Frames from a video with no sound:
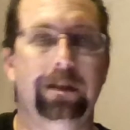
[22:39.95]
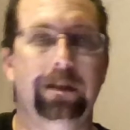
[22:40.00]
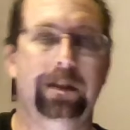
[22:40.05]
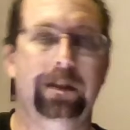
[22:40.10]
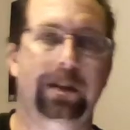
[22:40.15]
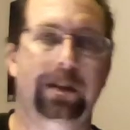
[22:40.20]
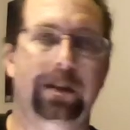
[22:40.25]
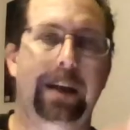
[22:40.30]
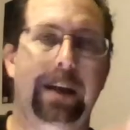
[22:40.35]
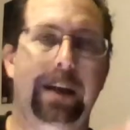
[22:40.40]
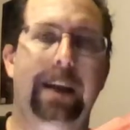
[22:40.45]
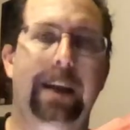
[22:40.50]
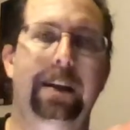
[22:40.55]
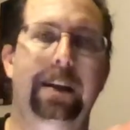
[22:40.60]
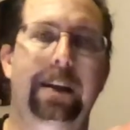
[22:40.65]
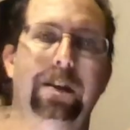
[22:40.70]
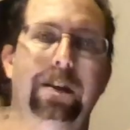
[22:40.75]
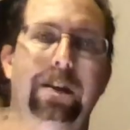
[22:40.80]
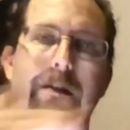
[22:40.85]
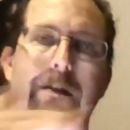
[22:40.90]
You take it
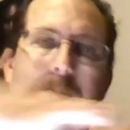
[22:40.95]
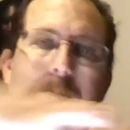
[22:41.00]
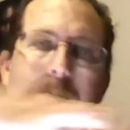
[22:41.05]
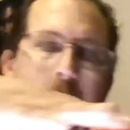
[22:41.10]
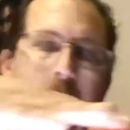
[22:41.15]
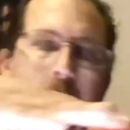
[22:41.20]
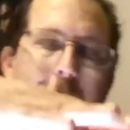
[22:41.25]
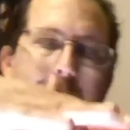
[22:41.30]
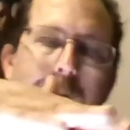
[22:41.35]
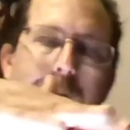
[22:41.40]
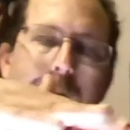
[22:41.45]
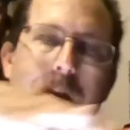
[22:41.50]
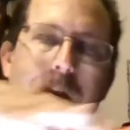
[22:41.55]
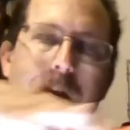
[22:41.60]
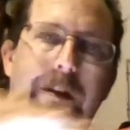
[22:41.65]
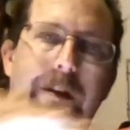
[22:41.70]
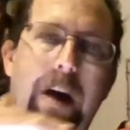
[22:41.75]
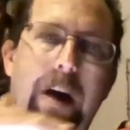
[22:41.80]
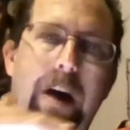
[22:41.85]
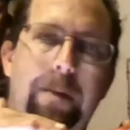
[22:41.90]
and you put it over the
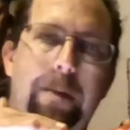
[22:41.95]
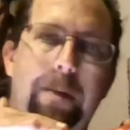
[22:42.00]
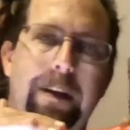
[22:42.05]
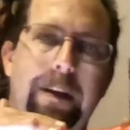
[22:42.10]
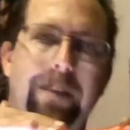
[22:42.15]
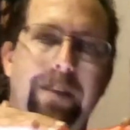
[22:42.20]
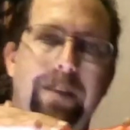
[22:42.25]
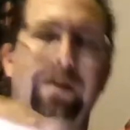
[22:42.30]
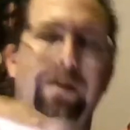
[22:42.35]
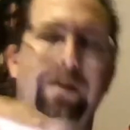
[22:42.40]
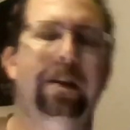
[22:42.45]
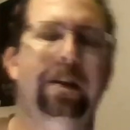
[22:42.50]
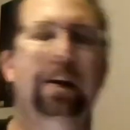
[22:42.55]
top of this.